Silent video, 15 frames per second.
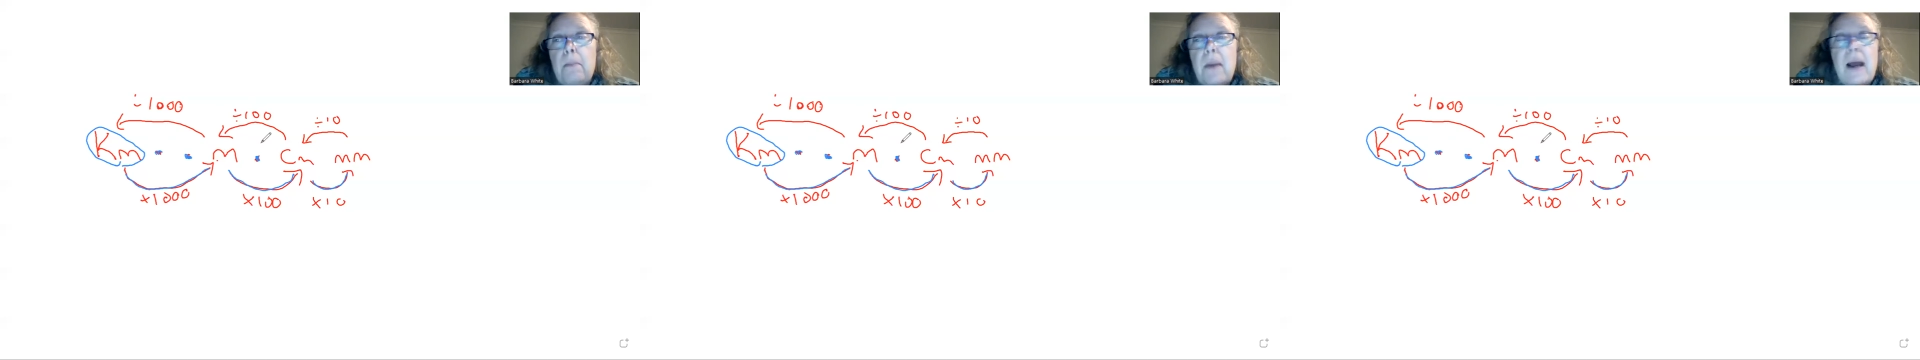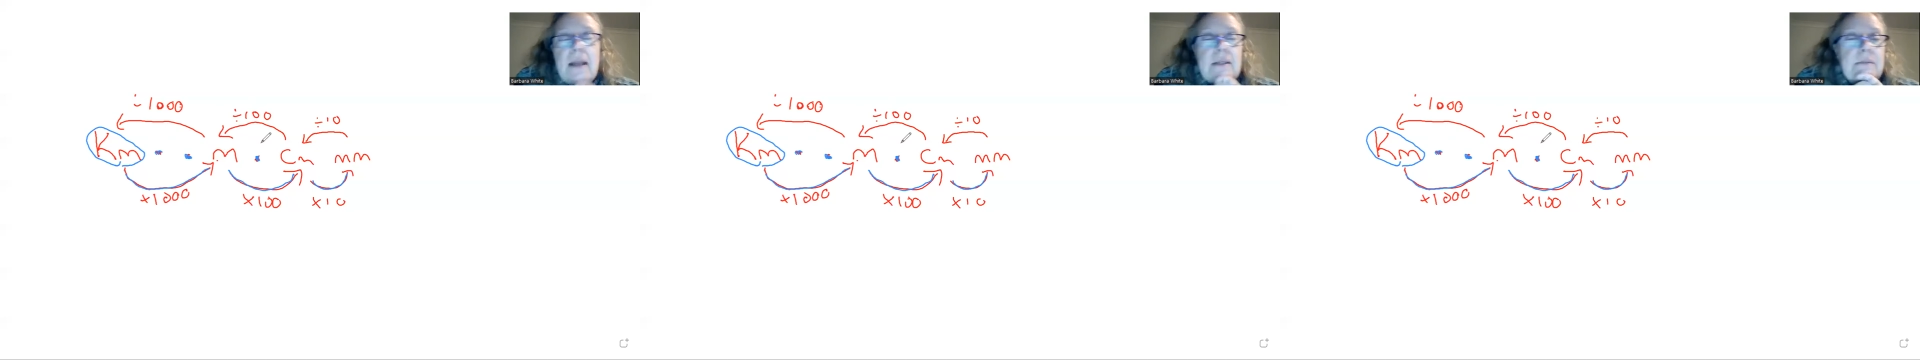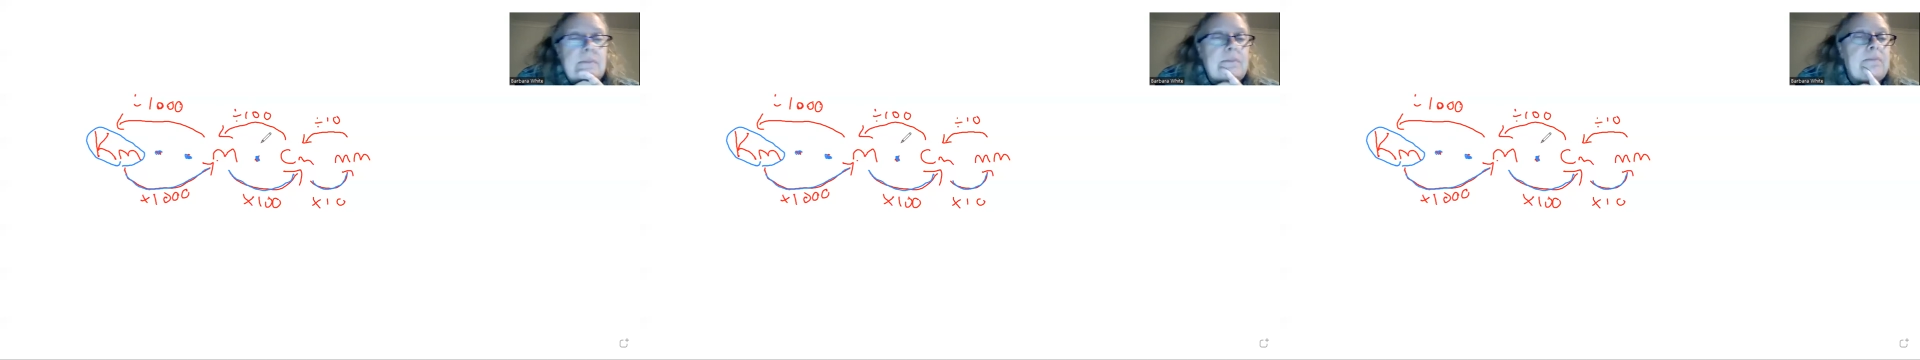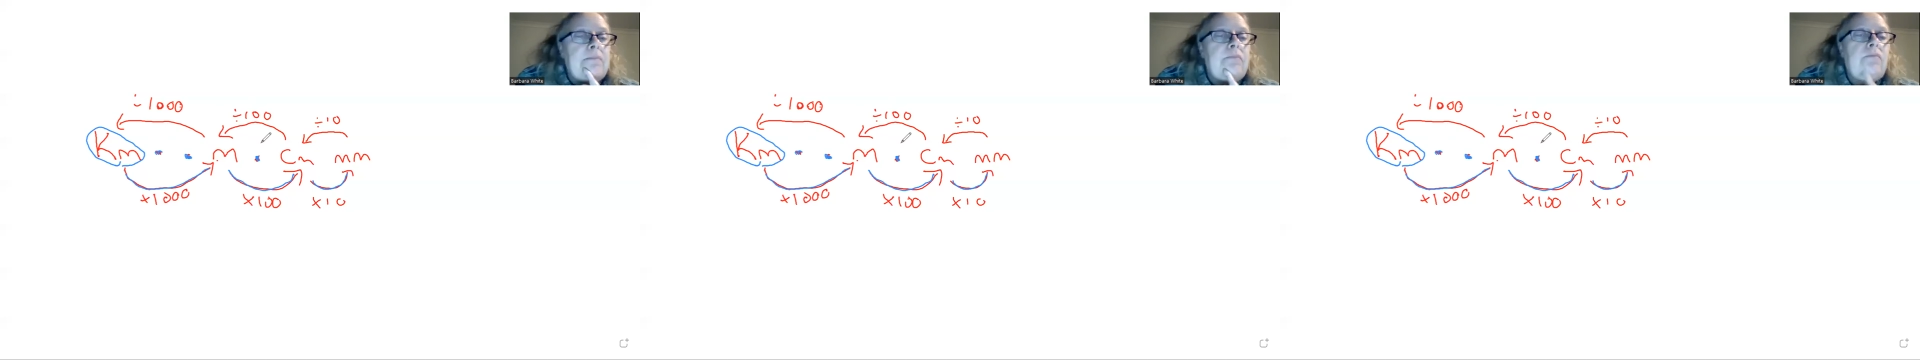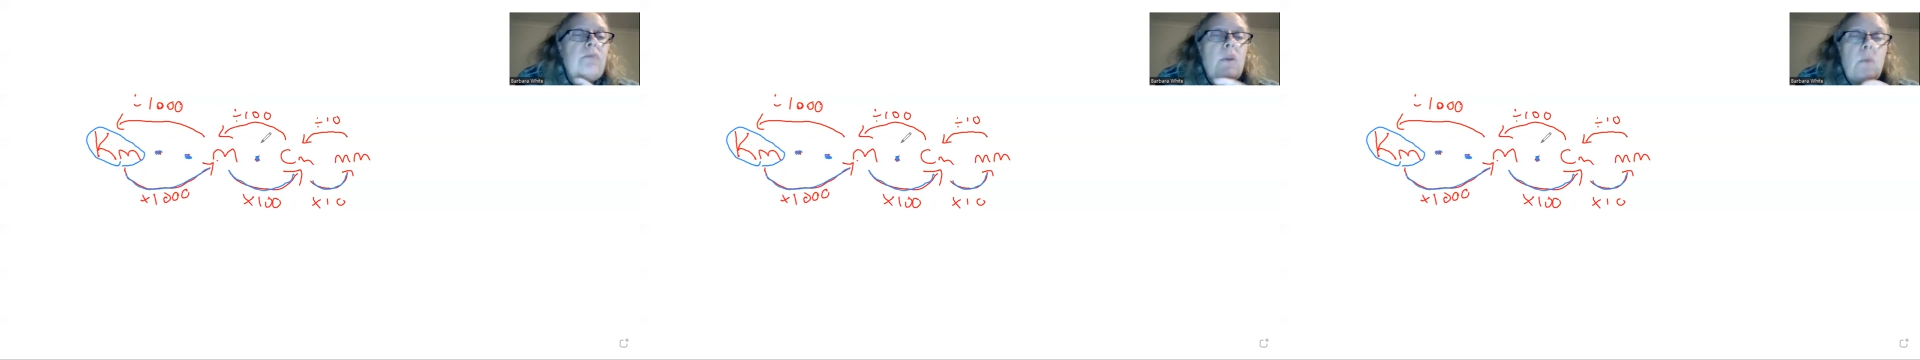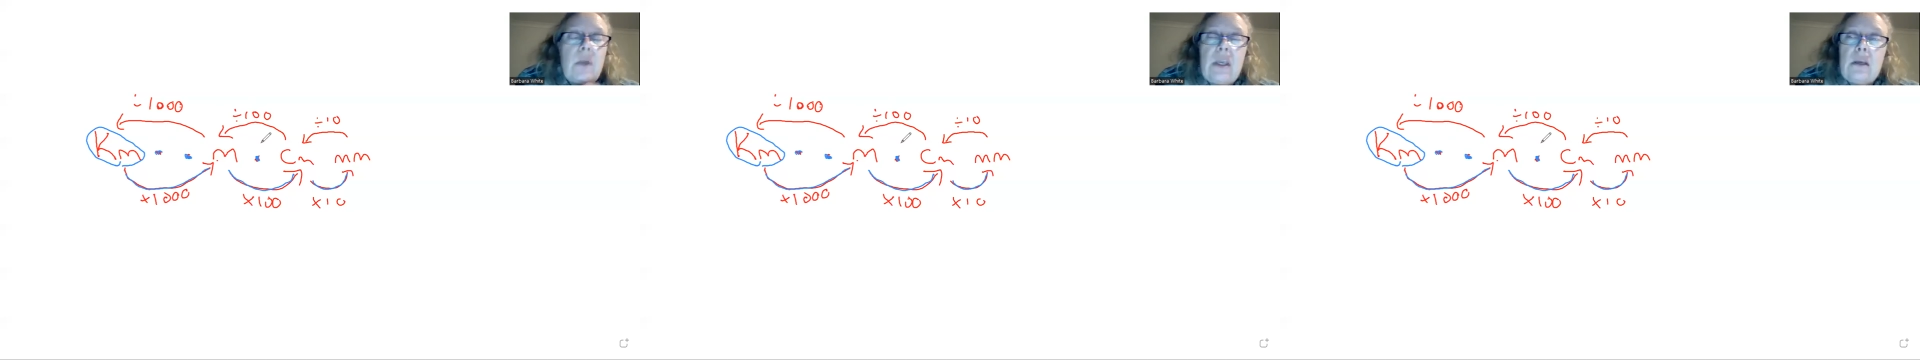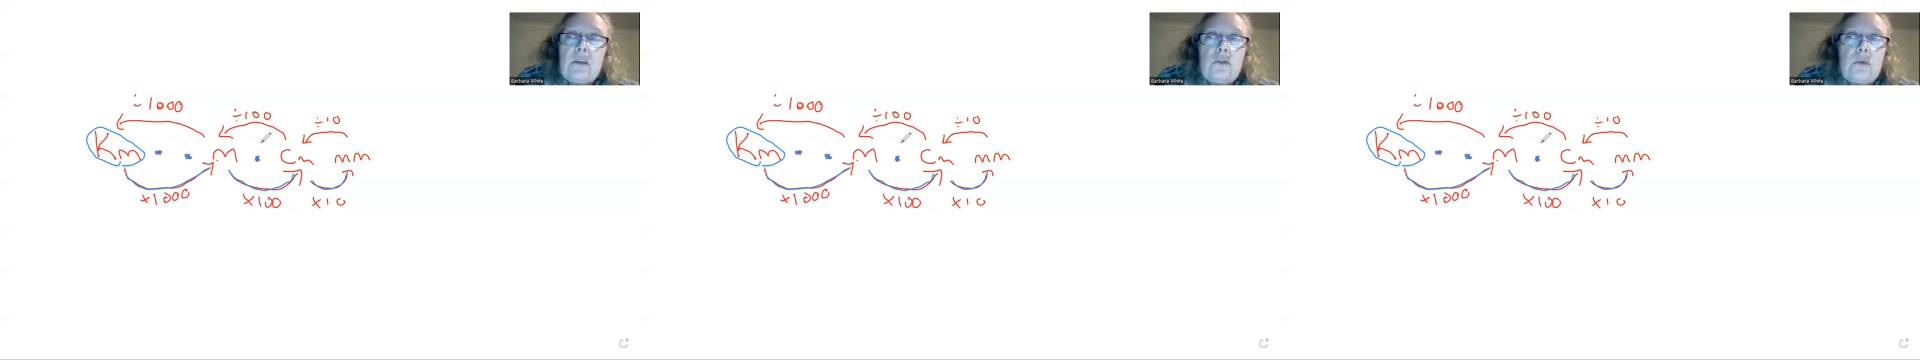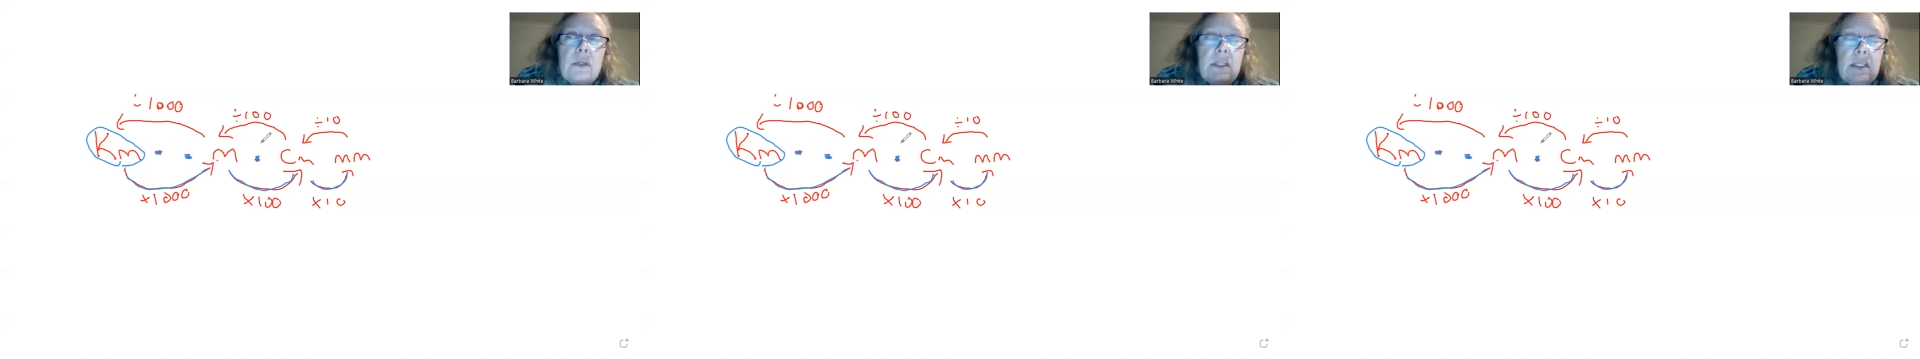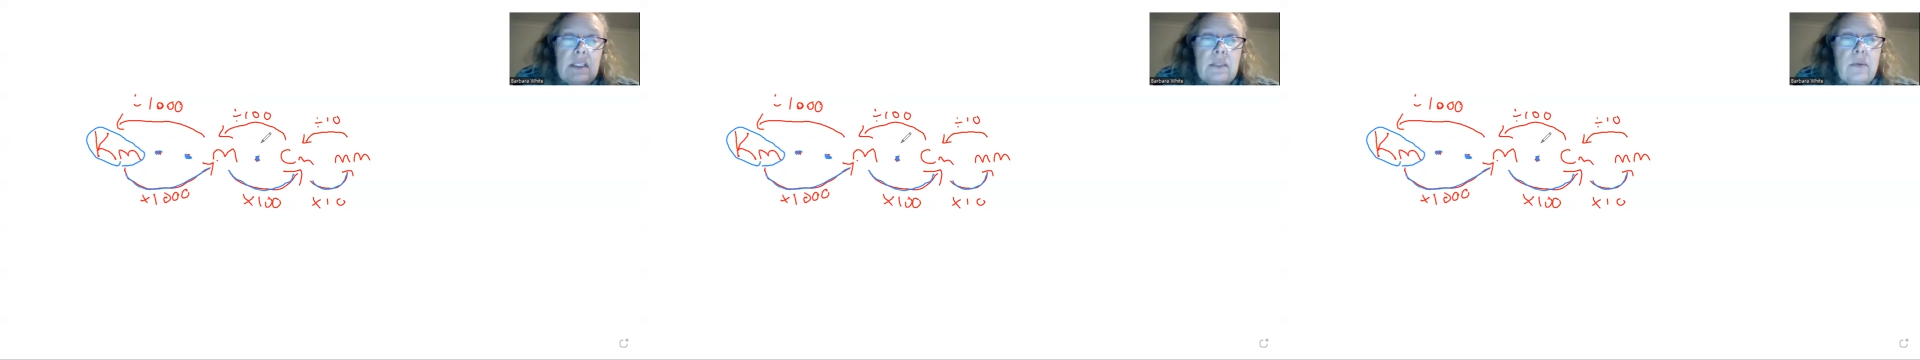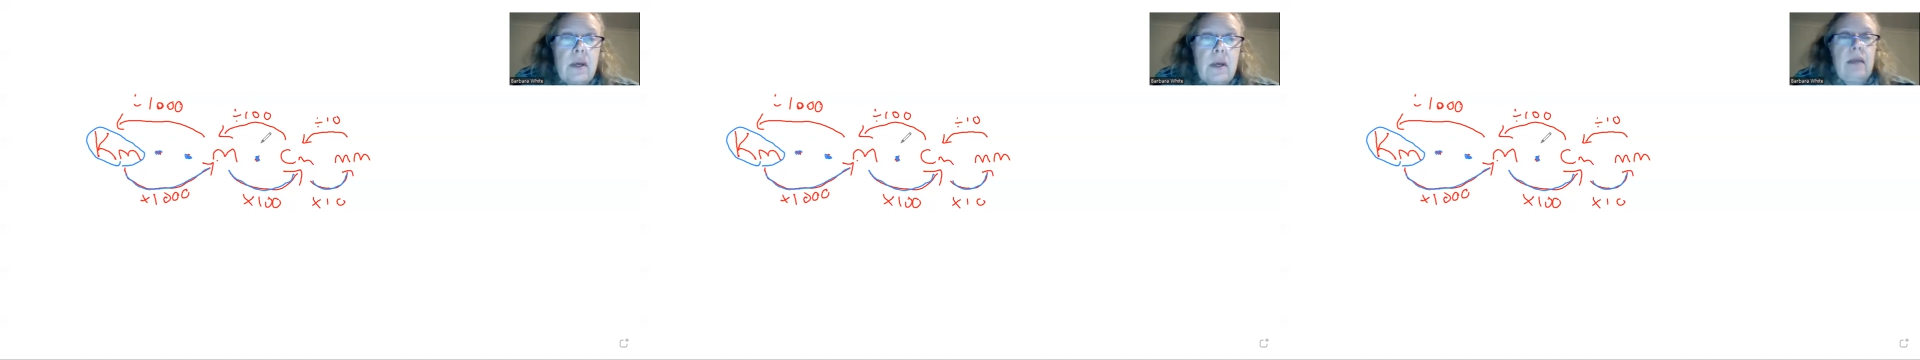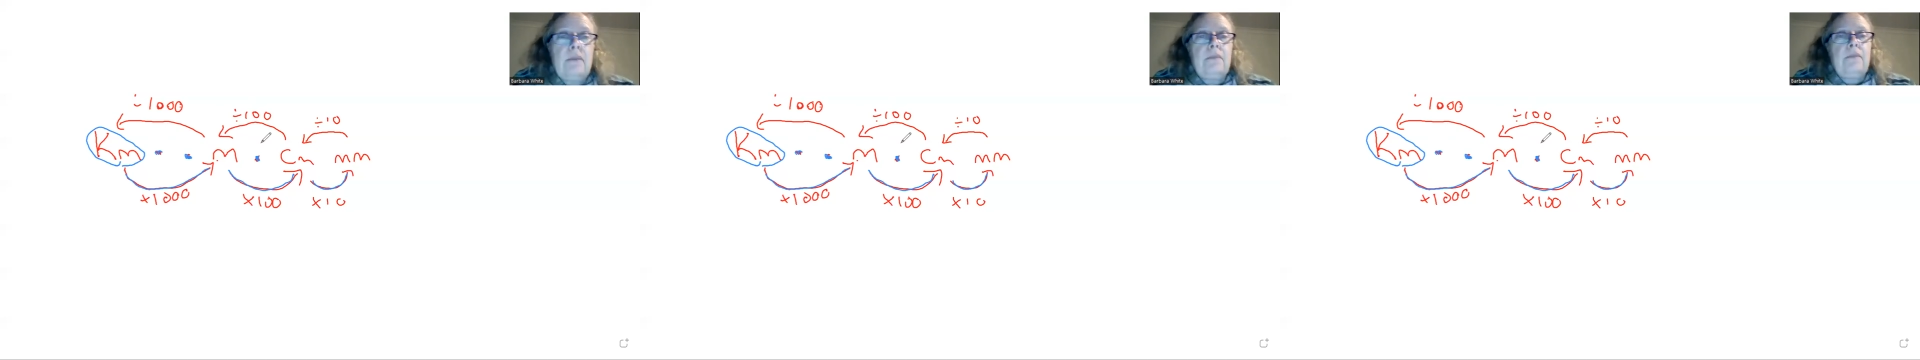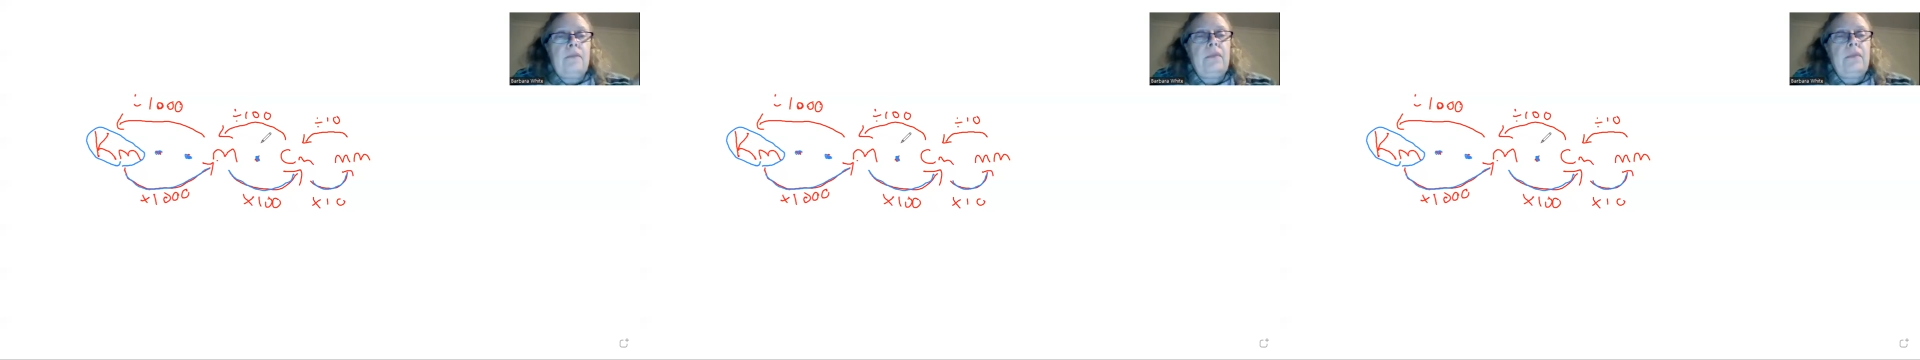But we can do it this way.